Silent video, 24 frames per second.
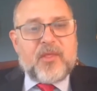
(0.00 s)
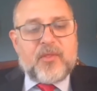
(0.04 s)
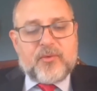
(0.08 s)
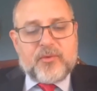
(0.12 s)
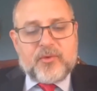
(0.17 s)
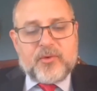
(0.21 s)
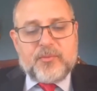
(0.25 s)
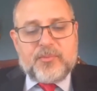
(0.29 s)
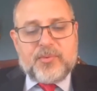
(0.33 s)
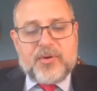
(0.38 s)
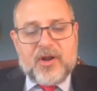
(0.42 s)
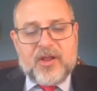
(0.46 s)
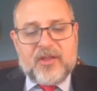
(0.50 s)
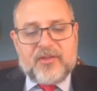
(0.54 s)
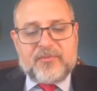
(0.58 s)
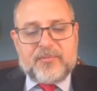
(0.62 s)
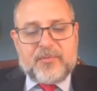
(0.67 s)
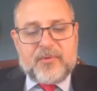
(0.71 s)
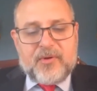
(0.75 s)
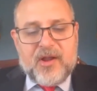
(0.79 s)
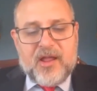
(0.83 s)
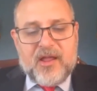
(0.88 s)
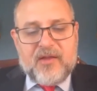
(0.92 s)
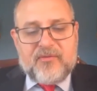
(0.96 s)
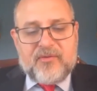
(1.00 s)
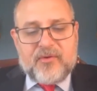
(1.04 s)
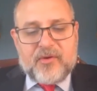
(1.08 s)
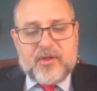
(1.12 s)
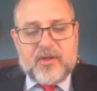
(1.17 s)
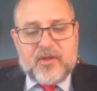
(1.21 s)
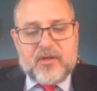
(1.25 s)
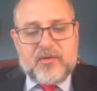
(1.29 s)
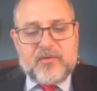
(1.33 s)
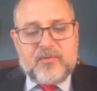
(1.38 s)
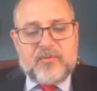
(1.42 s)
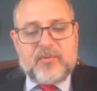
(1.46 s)
Through Prosper
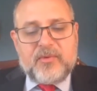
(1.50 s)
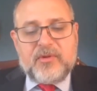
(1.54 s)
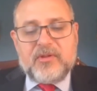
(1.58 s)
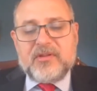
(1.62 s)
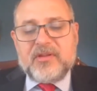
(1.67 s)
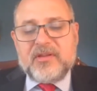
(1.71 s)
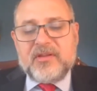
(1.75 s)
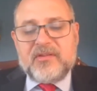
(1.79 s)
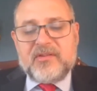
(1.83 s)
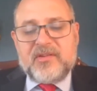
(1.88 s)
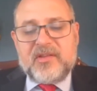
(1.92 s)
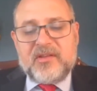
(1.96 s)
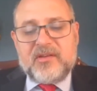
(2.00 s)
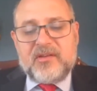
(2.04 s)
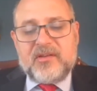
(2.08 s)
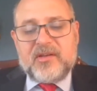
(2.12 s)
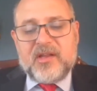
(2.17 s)
Africa, we'll continue